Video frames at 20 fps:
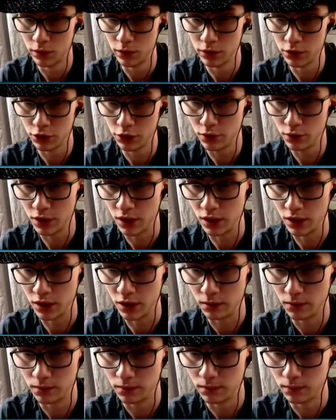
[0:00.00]
New
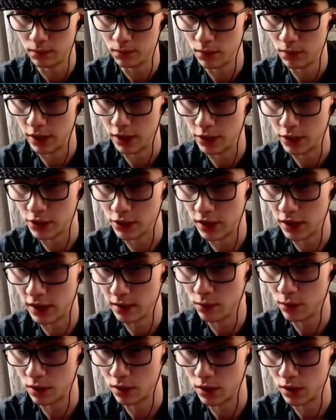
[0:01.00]
Guinea? I
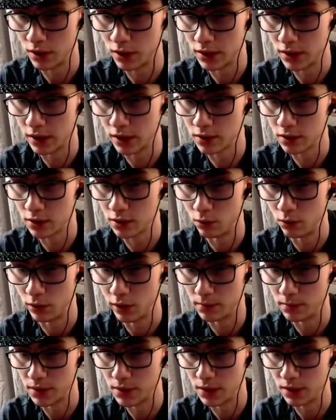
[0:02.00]
want context on where
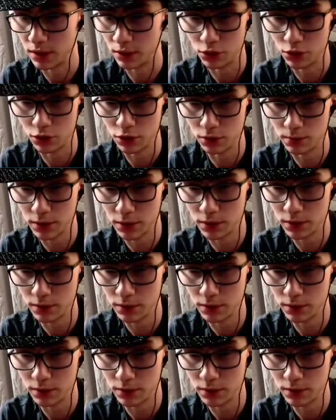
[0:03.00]
I'm sending troops.